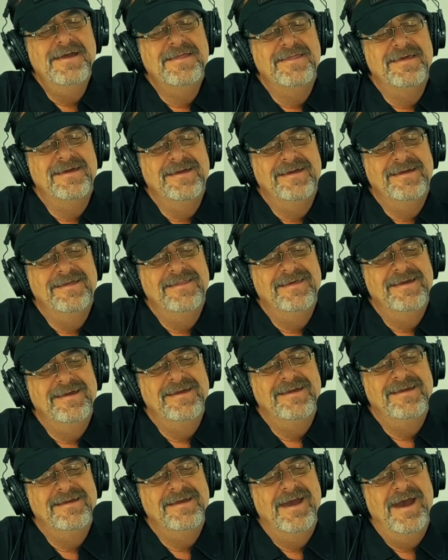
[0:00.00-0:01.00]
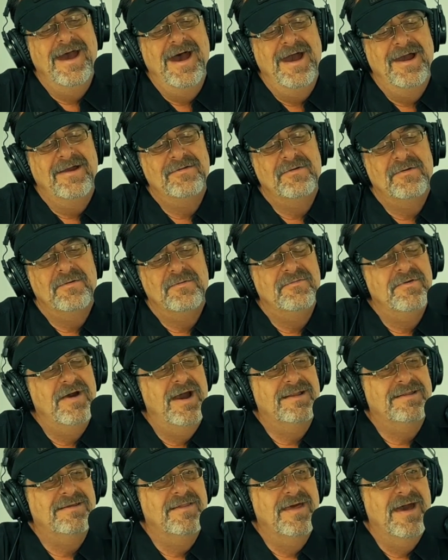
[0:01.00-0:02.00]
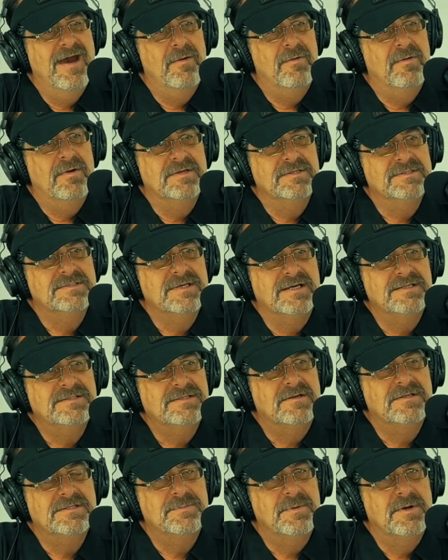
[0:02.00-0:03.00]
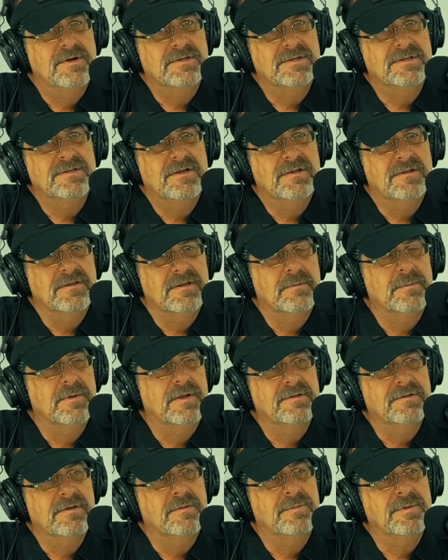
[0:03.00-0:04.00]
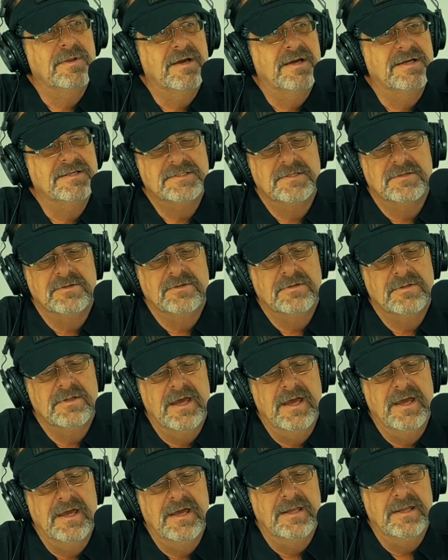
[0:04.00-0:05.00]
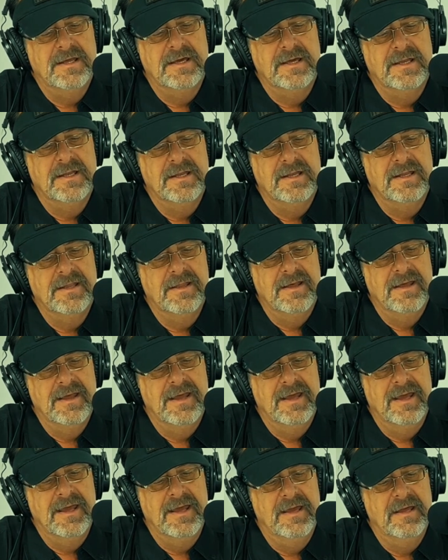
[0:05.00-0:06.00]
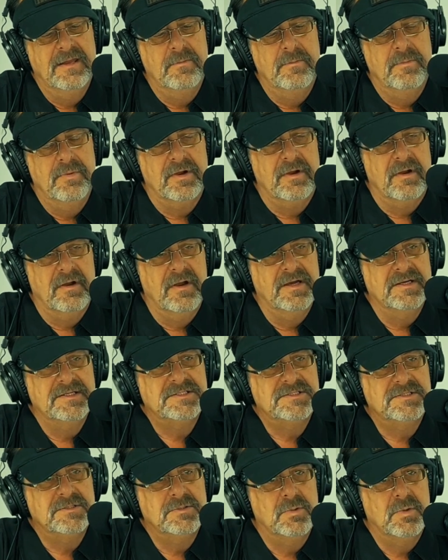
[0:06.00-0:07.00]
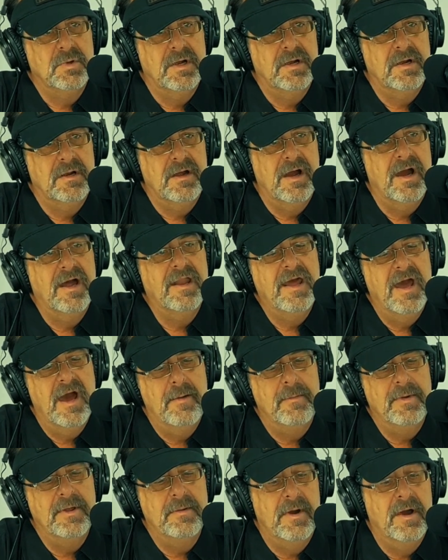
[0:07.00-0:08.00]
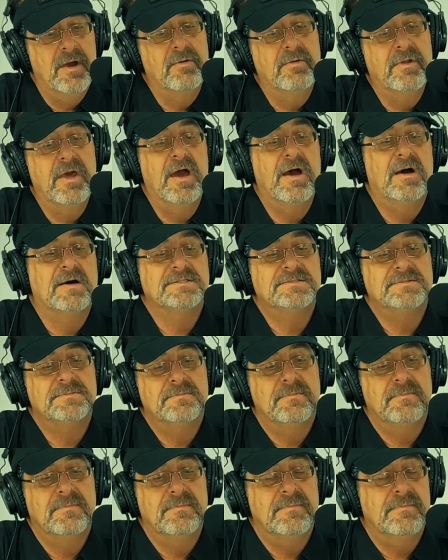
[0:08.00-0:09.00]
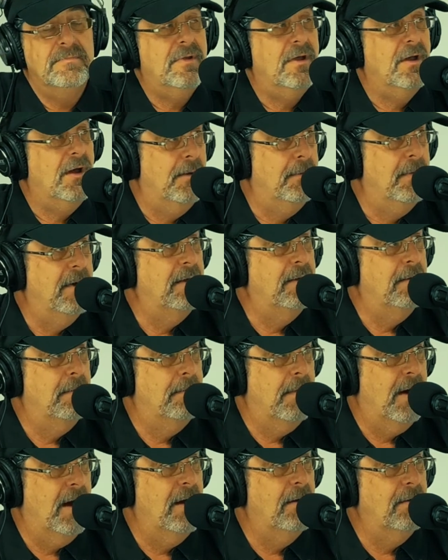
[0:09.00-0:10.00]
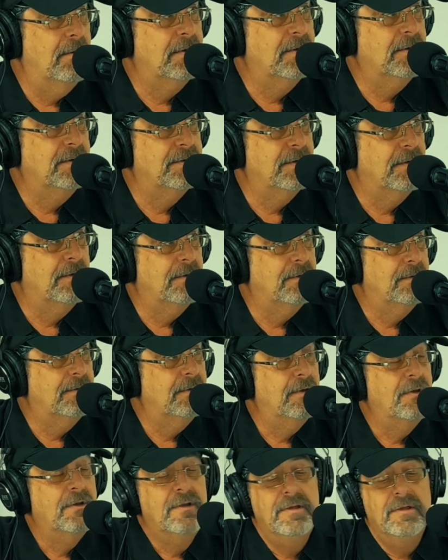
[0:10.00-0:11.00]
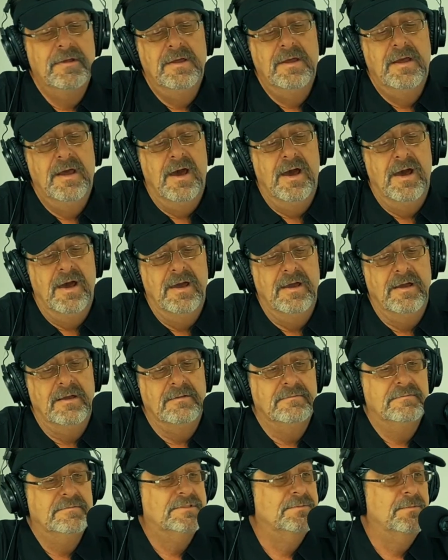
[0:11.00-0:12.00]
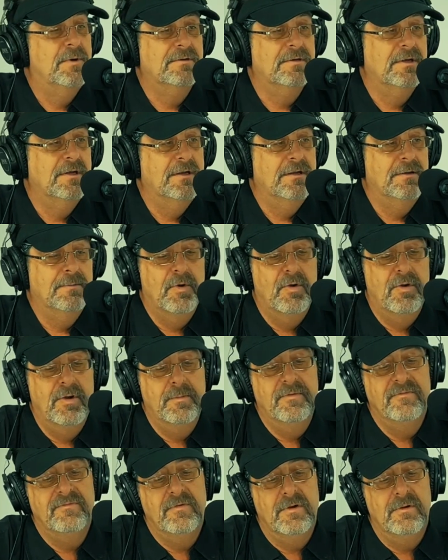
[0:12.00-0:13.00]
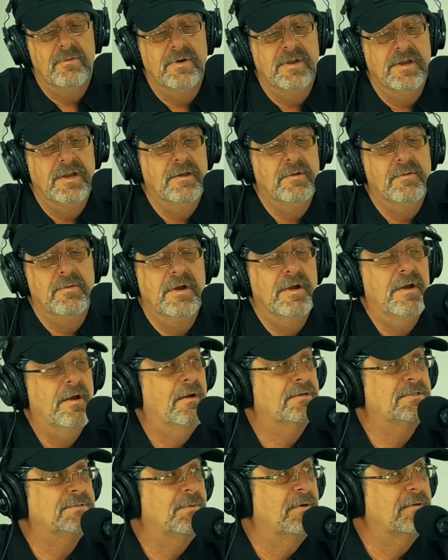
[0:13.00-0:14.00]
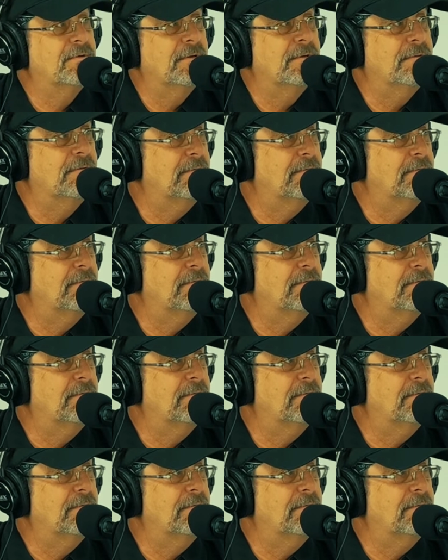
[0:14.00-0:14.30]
the actual fact of that was I started smoking a little bit of dope in high school, and then it progressed to where I'm in my own house. I'm under my own control. I smoked it in the morning before I went anywhere. I smoked it